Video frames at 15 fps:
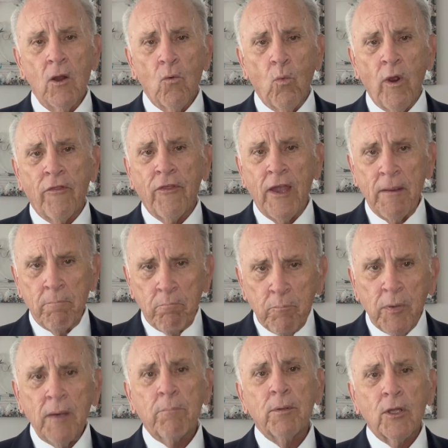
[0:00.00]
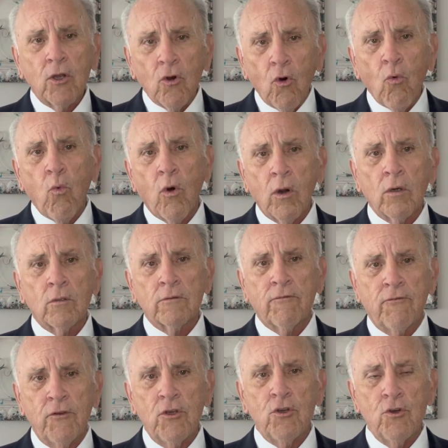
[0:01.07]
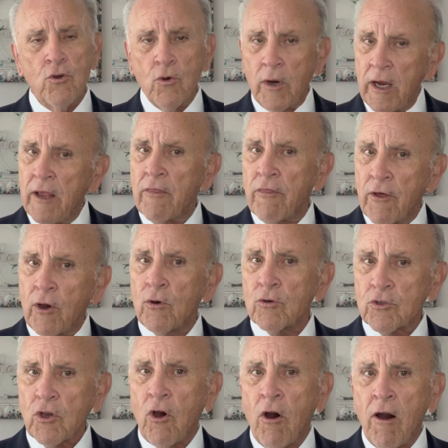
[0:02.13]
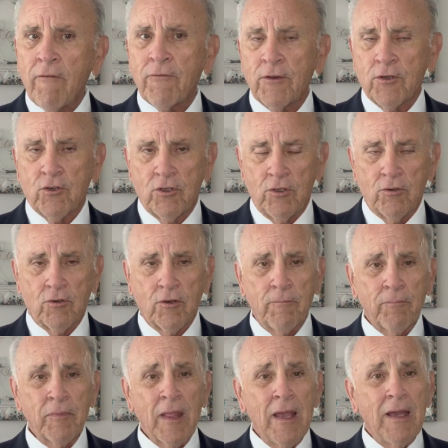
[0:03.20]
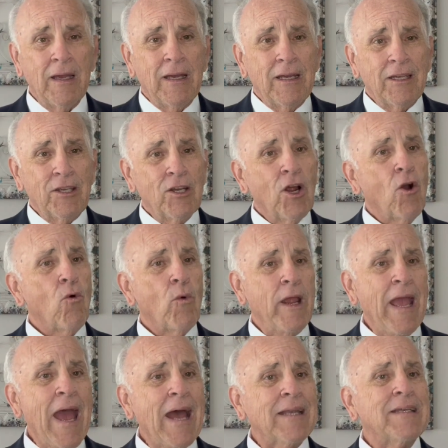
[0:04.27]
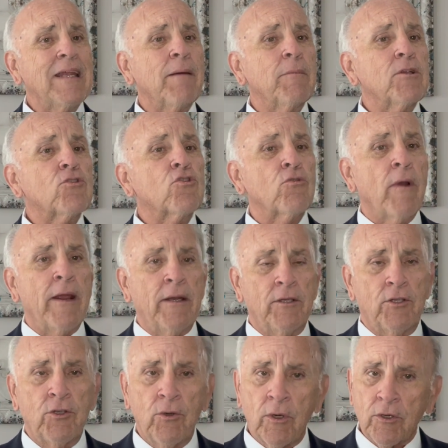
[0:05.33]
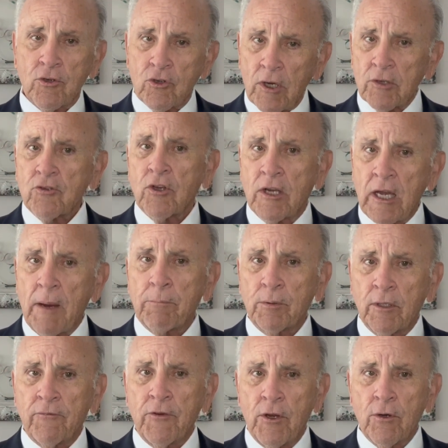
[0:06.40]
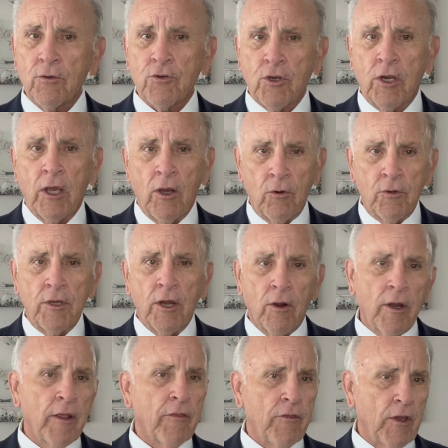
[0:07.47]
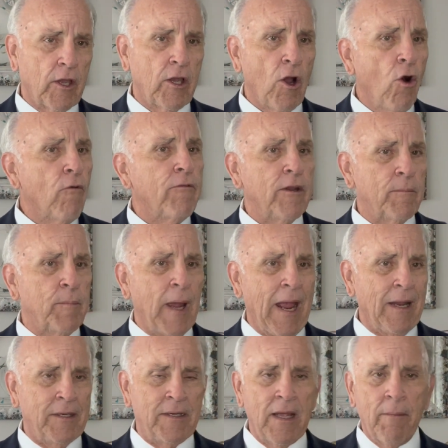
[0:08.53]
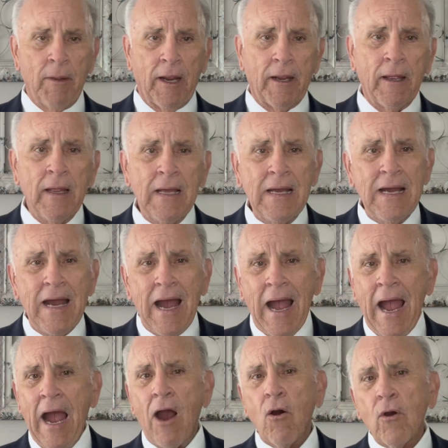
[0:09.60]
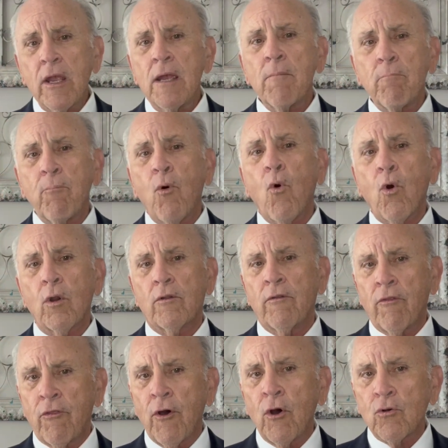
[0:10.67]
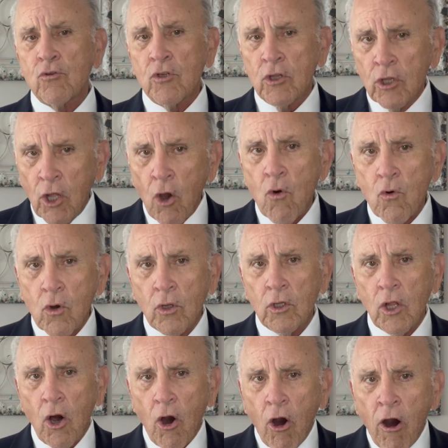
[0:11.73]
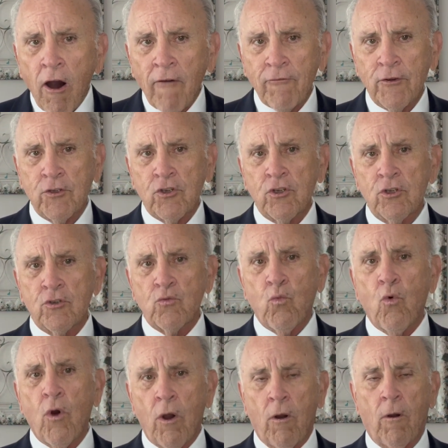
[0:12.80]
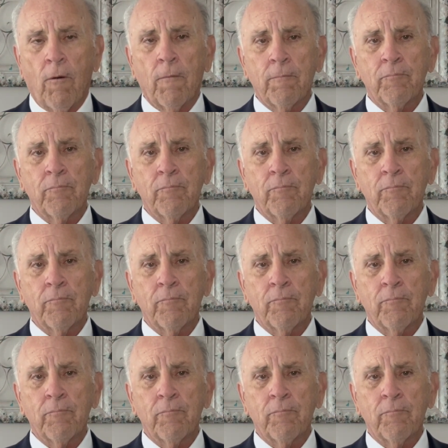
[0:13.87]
with a biblical worldview in those offices. You know, we had demonstrated to us just a couple of years ago during the COVID pandemic how important those local offices were.